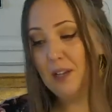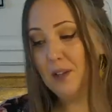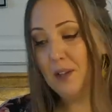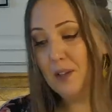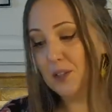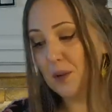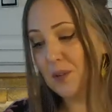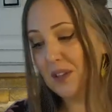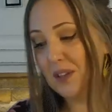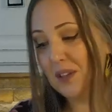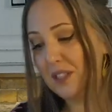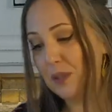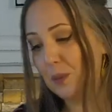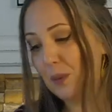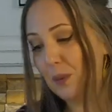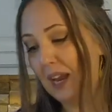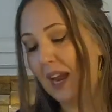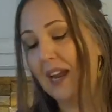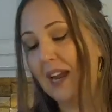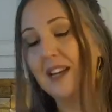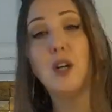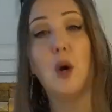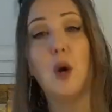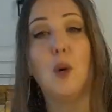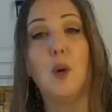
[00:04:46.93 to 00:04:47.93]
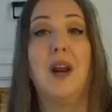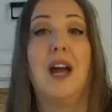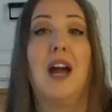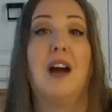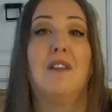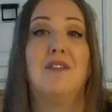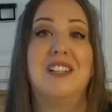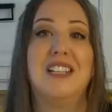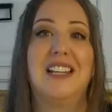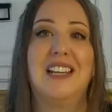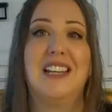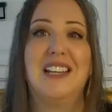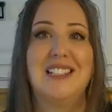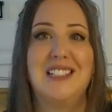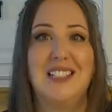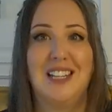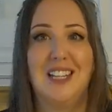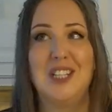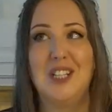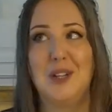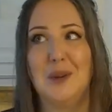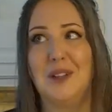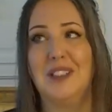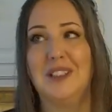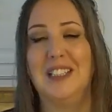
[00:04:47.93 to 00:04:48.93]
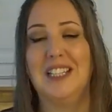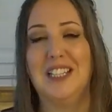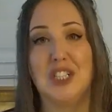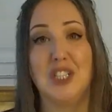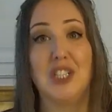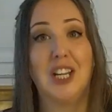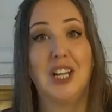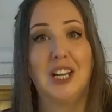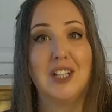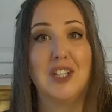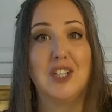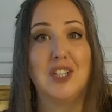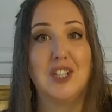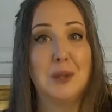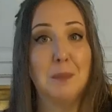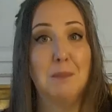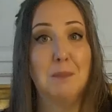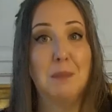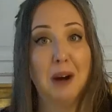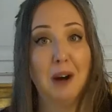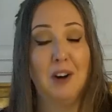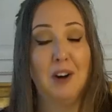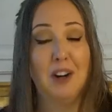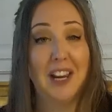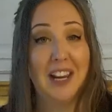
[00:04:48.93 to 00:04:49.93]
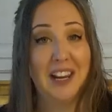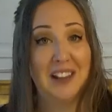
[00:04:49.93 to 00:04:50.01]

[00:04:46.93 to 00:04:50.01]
So this way I don't have to continually change the milk